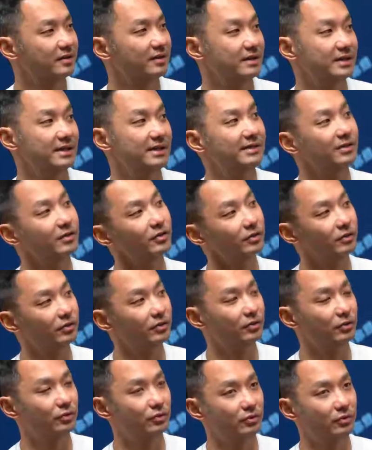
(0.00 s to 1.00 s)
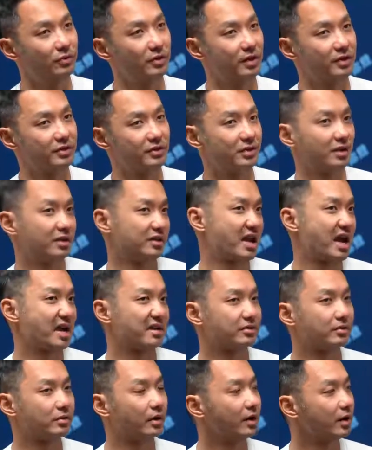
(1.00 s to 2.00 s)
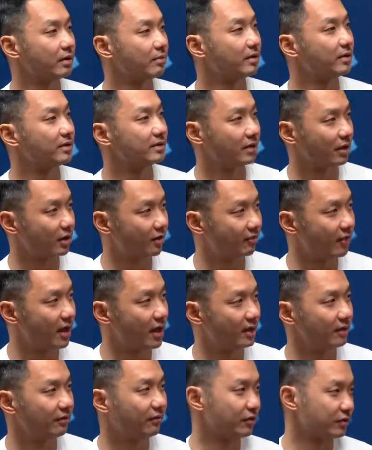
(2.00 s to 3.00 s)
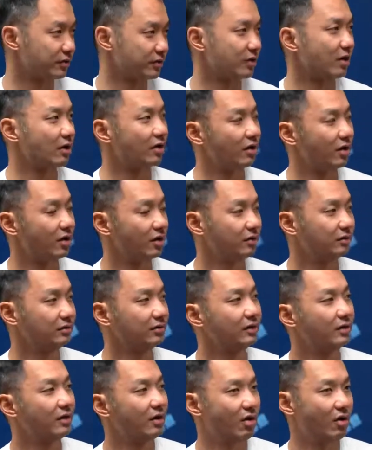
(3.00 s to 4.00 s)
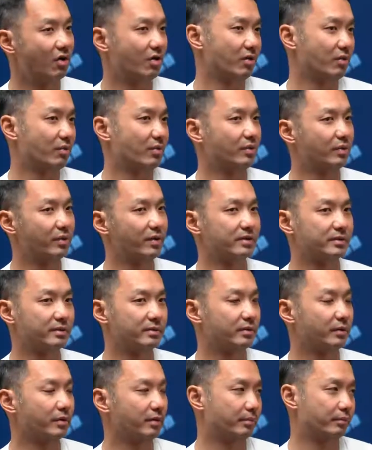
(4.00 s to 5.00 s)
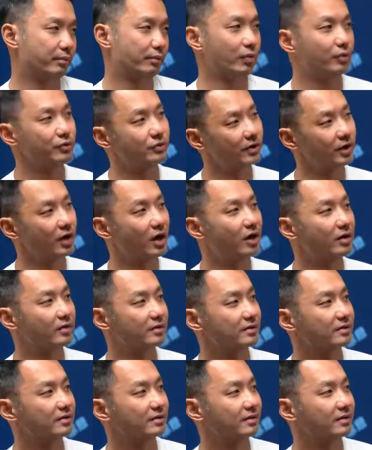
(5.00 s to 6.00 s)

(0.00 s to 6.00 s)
easier to do a tech startup in Silicon Valley versus Hong Kong? Or what are some of the pros and cons?